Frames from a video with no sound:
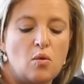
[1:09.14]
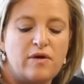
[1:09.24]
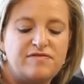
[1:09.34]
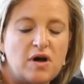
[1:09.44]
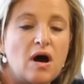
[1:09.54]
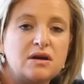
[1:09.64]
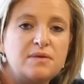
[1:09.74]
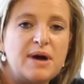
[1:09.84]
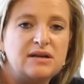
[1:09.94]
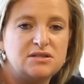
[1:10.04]
We've
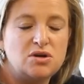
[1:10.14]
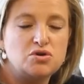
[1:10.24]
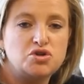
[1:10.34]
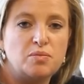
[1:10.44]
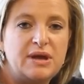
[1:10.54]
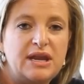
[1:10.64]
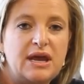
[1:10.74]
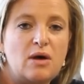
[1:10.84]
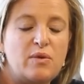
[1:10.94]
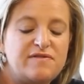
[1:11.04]
talked about social
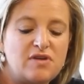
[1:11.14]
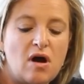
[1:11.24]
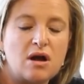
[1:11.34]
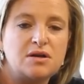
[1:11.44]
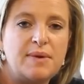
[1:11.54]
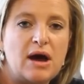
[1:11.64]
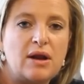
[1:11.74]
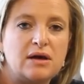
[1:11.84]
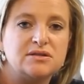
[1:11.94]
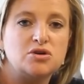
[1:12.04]
media. We've talked
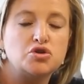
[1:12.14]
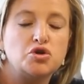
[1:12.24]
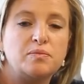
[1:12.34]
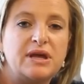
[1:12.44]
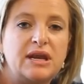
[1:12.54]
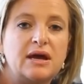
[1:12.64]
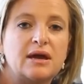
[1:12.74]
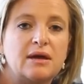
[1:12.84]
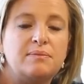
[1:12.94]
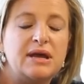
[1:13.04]
about how social
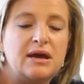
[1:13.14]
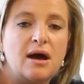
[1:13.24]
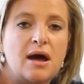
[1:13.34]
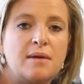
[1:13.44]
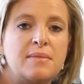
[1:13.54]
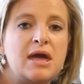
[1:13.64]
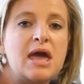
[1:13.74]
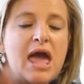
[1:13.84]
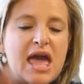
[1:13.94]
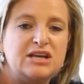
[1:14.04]
media can become
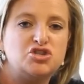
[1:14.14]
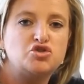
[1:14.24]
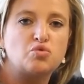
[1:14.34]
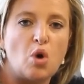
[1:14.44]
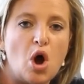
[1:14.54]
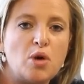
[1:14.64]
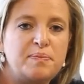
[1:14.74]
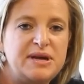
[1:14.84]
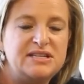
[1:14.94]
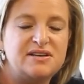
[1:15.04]
a
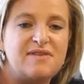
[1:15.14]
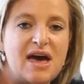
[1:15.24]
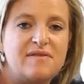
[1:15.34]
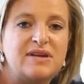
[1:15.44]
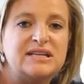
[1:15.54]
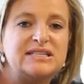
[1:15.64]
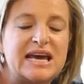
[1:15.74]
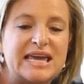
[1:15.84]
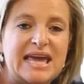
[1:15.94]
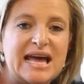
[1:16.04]
strong piece of evidence
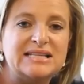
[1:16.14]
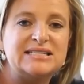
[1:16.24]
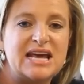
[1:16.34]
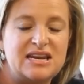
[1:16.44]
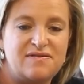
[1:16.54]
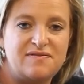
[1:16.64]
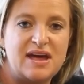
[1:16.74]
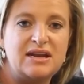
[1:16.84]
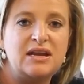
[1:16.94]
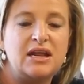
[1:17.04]
against a
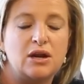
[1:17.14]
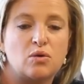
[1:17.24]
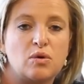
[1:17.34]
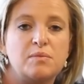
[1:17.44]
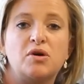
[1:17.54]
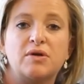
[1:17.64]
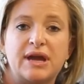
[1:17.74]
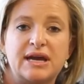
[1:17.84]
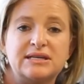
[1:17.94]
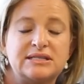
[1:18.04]
defendant in a criminal
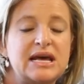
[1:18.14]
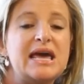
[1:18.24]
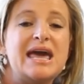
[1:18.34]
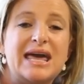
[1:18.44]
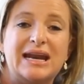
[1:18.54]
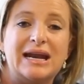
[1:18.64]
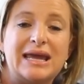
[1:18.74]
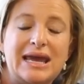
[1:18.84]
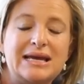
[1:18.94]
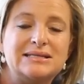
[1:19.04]
case. And in
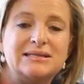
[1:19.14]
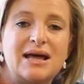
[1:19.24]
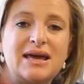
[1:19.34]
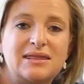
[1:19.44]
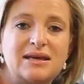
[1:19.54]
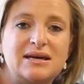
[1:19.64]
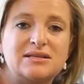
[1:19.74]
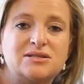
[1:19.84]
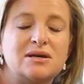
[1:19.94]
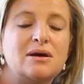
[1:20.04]
a case like
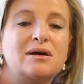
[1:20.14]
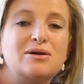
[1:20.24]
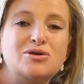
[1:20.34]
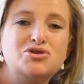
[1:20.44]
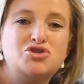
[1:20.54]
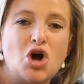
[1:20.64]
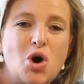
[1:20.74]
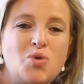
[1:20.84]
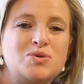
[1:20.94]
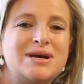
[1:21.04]
this,
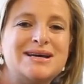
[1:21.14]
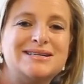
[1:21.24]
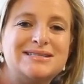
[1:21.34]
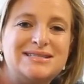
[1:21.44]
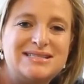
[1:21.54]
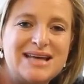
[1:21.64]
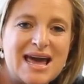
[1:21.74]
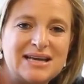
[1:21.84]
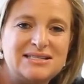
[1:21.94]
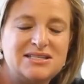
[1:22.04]
don't
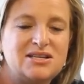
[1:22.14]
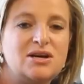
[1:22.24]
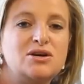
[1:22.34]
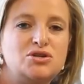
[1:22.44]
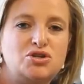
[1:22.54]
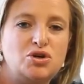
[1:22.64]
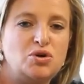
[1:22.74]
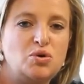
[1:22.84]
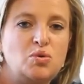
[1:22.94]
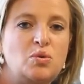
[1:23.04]
sext
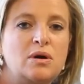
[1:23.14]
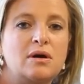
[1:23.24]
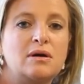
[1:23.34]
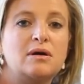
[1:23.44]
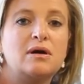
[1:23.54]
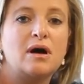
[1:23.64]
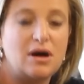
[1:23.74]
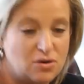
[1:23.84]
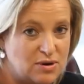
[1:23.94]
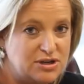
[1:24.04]
to
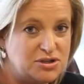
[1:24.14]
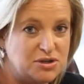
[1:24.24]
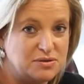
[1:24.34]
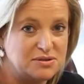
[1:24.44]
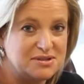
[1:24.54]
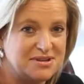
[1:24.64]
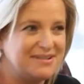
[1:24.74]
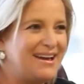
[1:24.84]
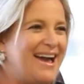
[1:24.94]
underage students.